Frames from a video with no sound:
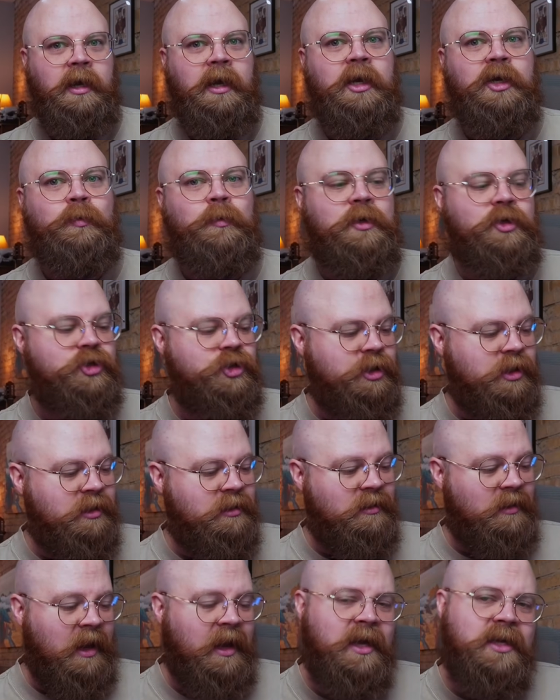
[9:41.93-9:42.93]
And when she
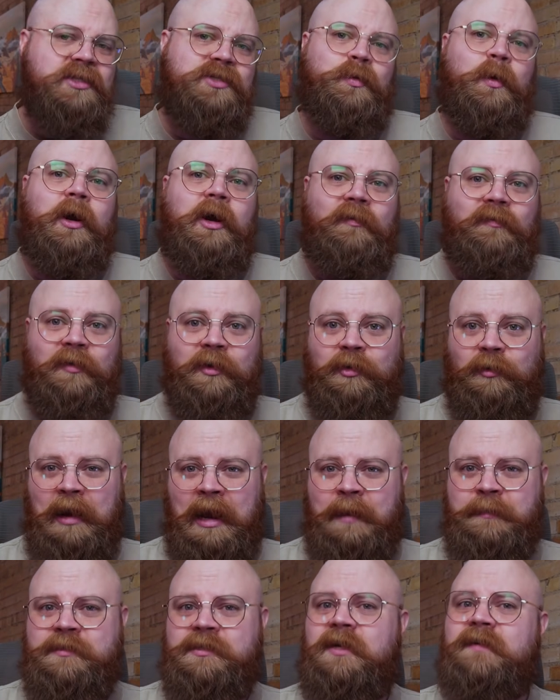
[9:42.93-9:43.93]
lands one of her
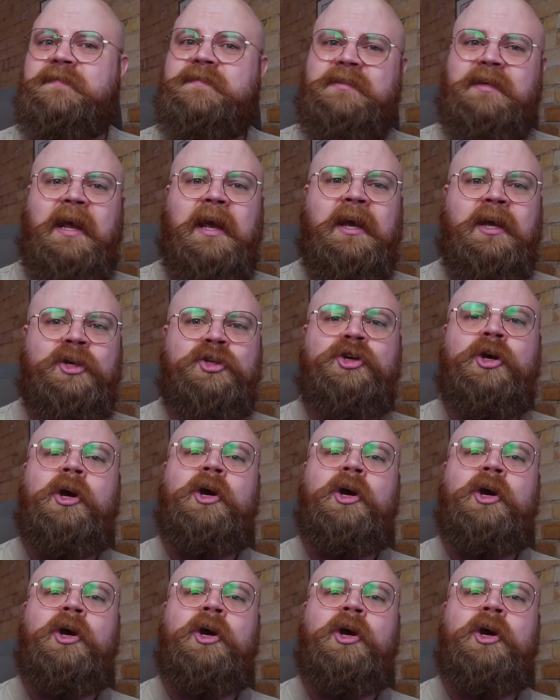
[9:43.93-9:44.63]
grabs off stage,